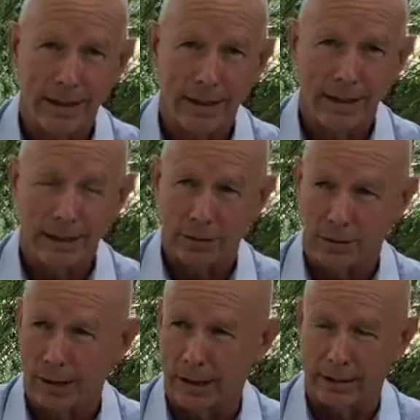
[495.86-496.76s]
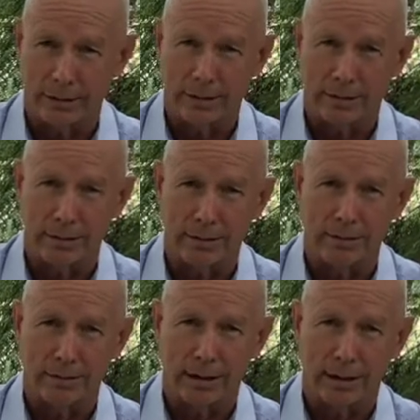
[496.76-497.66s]
So I had to
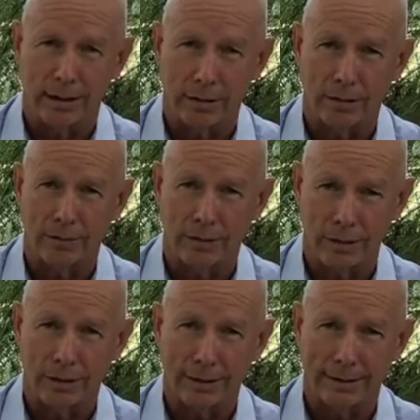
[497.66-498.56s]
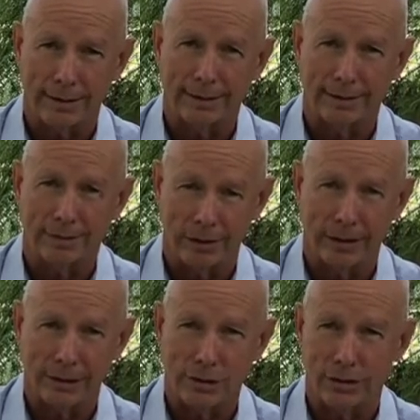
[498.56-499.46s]
do a lot of work in
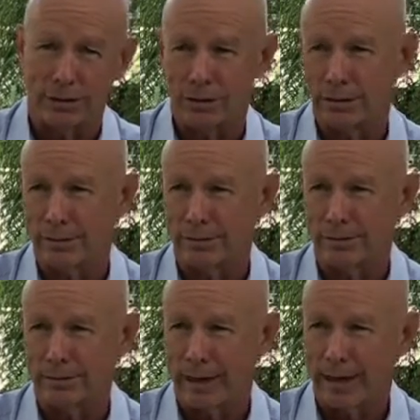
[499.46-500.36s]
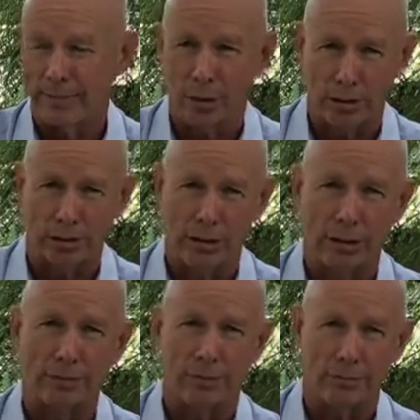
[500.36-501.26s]
relation to our policy,
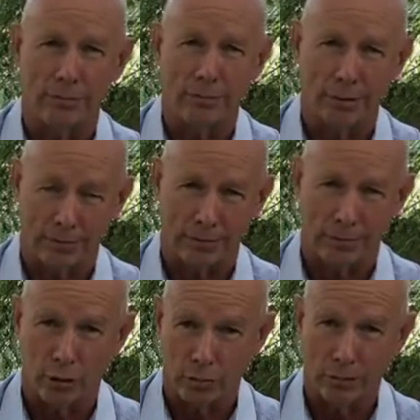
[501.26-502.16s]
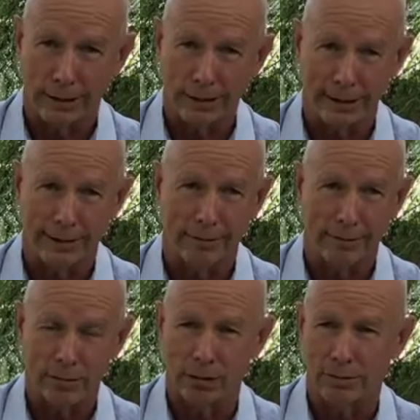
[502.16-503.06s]
what we did in
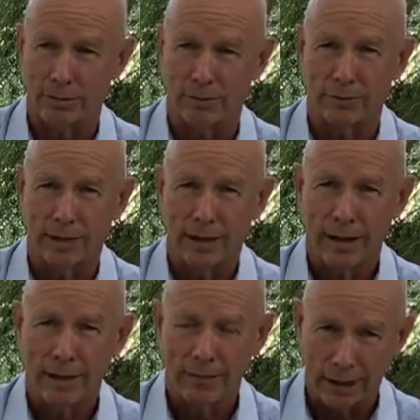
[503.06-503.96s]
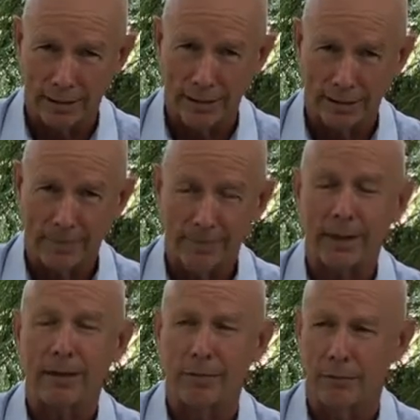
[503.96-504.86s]
terms of funding,
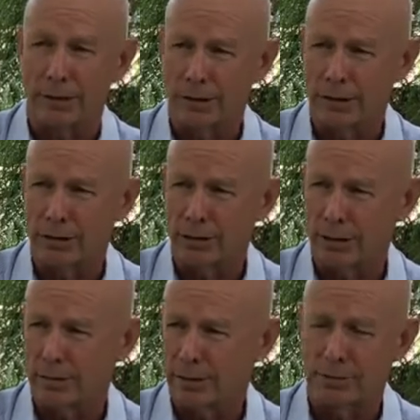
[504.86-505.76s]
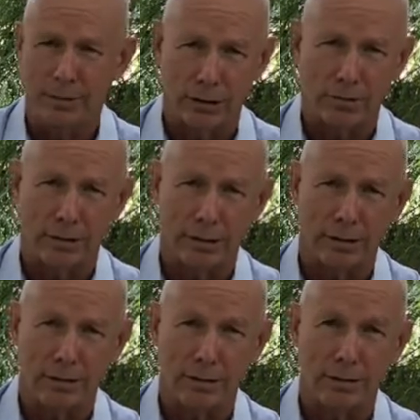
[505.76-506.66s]
what we did in terms of press
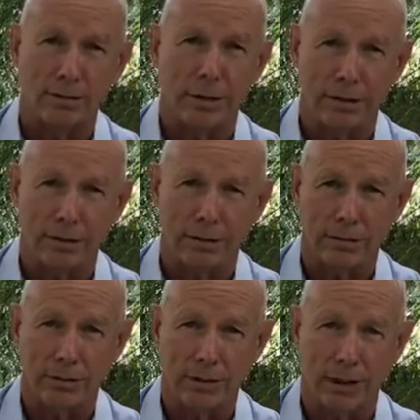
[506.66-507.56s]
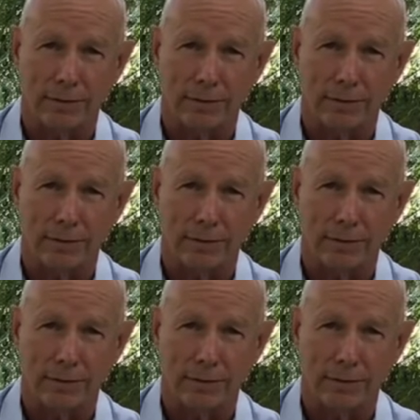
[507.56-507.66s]
releases and all that sort of stuff.